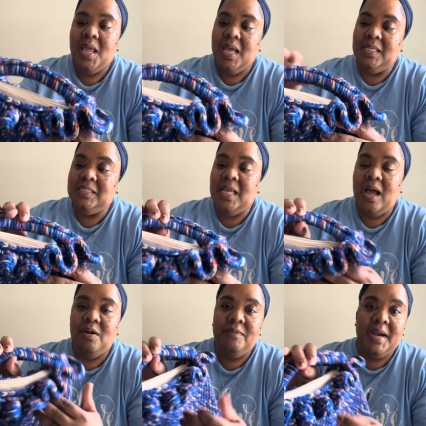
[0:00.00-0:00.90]
And see, I
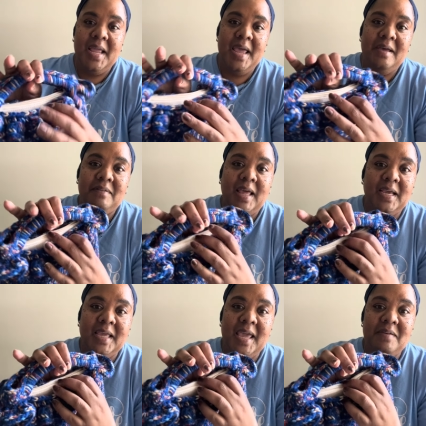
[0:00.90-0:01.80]
already have like
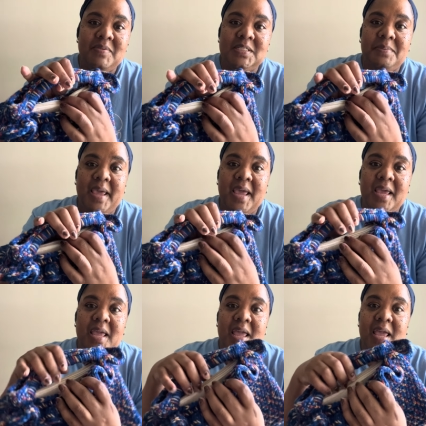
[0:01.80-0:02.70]
a canvas bag